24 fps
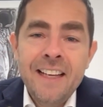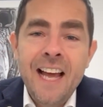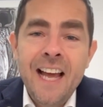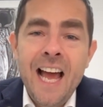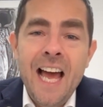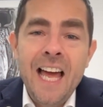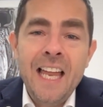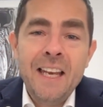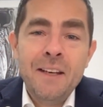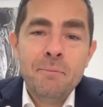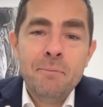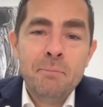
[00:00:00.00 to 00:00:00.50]

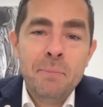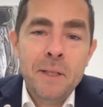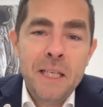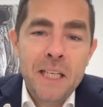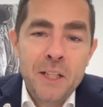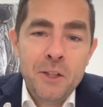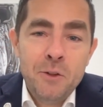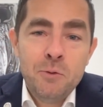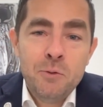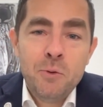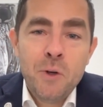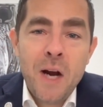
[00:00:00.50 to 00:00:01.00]
And
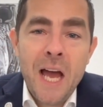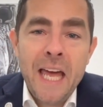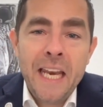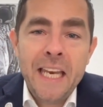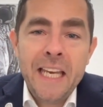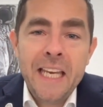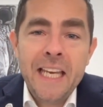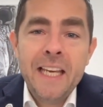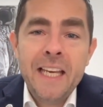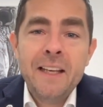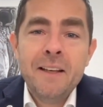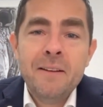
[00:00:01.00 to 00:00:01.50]
be
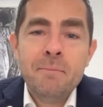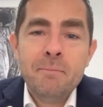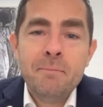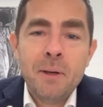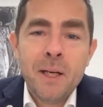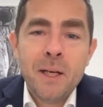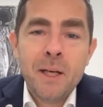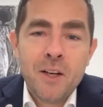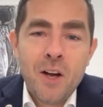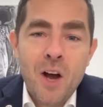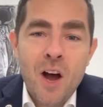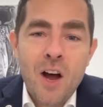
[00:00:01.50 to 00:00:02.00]
ready,
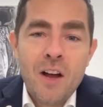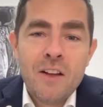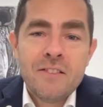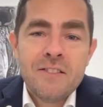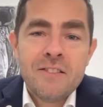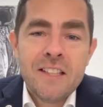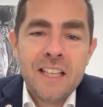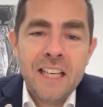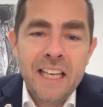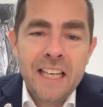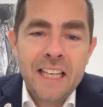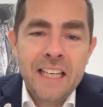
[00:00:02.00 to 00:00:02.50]
because
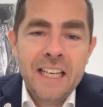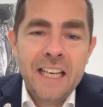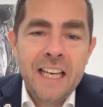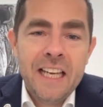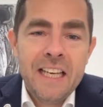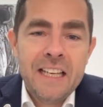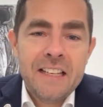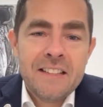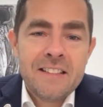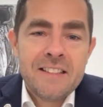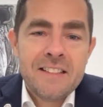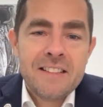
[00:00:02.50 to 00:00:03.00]
it
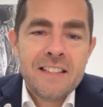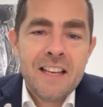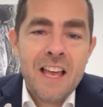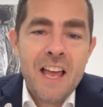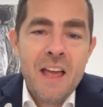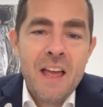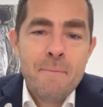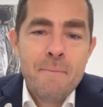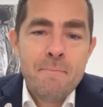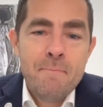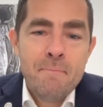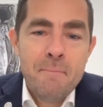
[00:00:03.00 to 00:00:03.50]
is
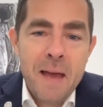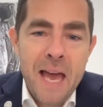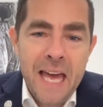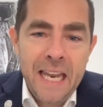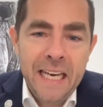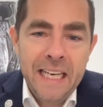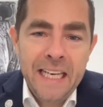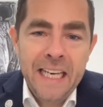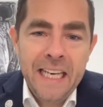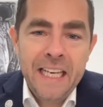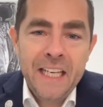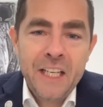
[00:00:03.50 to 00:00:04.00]

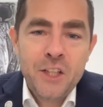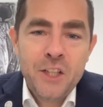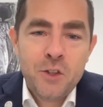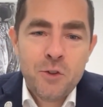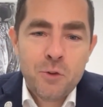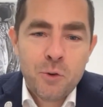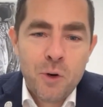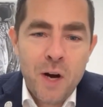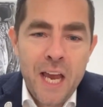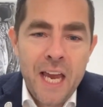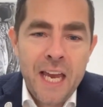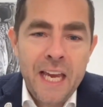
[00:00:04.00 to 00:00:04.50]
many
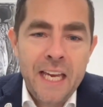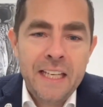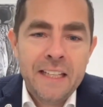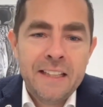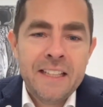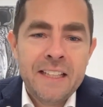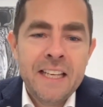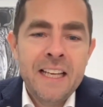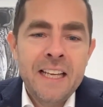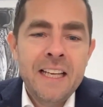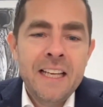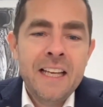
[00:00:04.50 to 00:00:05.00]
great
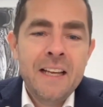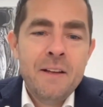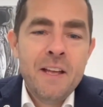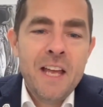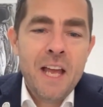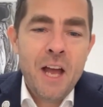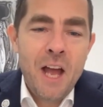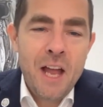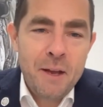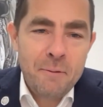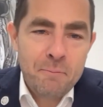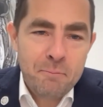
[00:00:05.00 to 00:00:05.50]

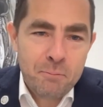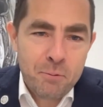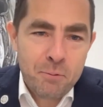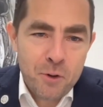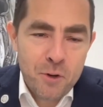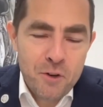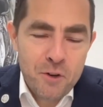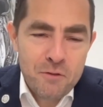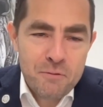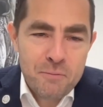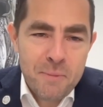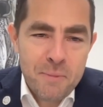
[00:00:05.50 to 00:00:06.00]

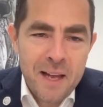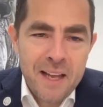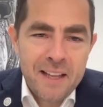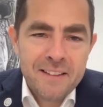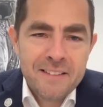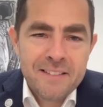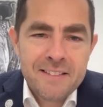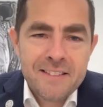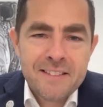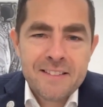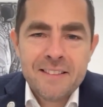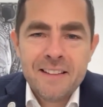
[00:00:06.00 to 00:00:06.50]

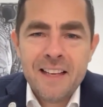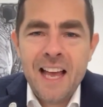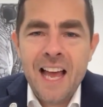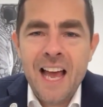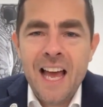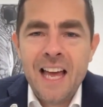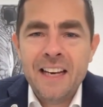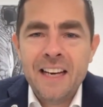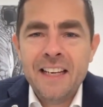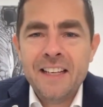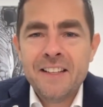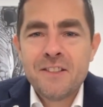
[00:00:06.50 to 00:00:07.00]
improvements,
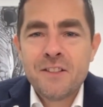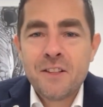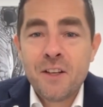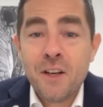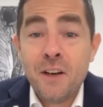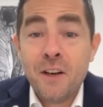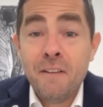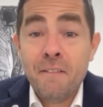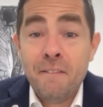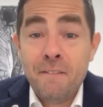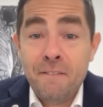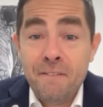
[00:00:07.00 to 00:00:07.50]
and it's going
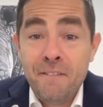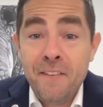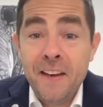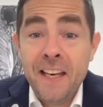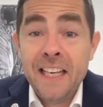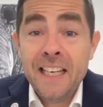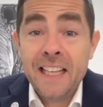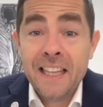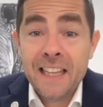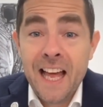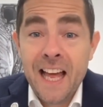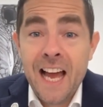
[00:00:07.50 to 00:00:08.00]
to feel
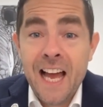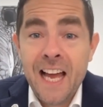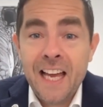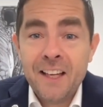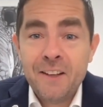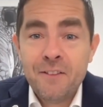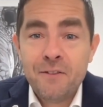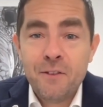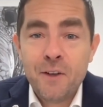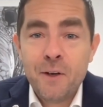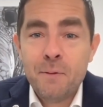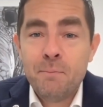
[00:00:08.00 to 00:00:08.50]

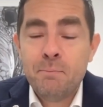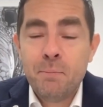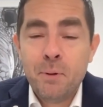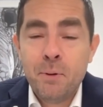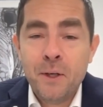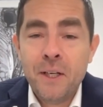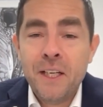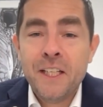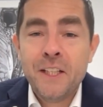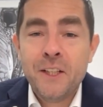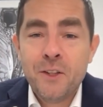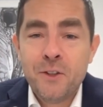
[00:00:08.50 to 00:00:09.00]
like we're
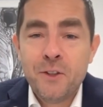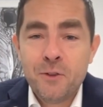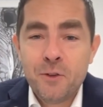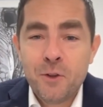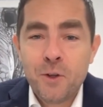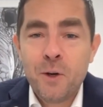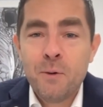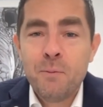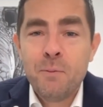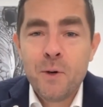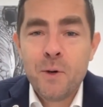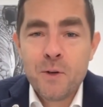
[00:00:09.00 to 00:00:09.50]
putting the
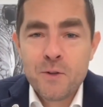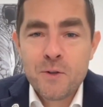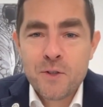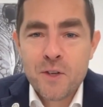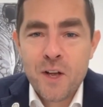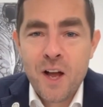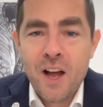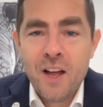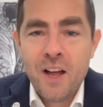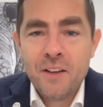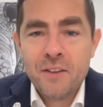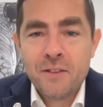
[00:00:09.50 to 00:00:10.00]
turbos
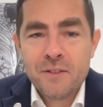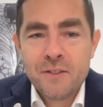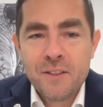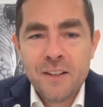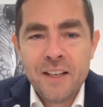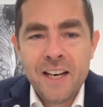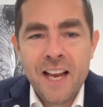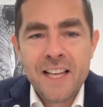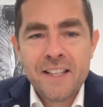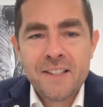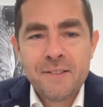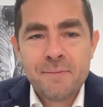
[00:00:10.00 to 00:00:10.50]
on. So
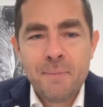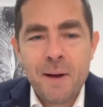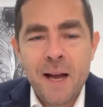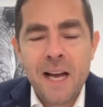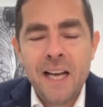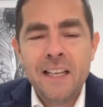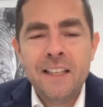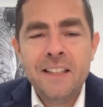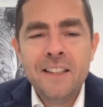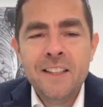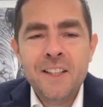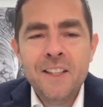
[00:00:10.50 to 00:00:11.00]
that's
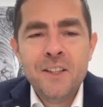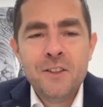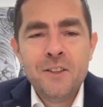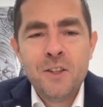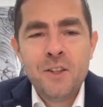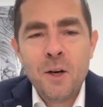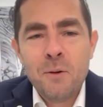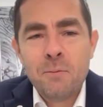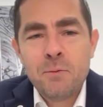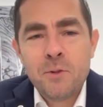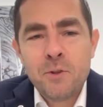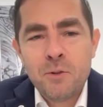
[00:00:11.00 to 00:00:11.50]
my
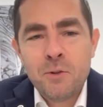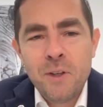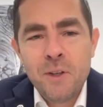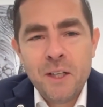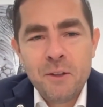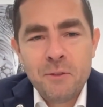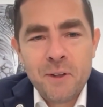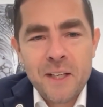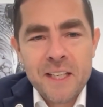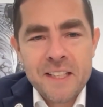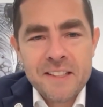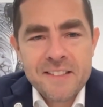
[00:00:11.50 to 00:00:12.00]
top 3
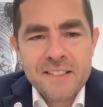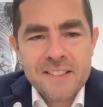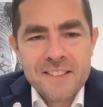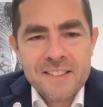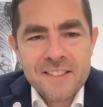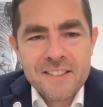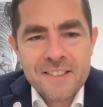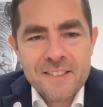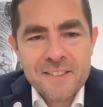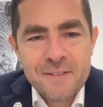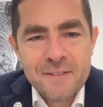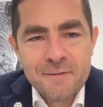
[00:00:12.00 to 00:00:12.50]

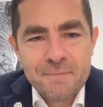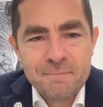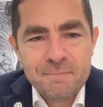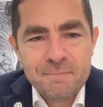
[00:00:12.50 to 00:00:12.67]
reasons.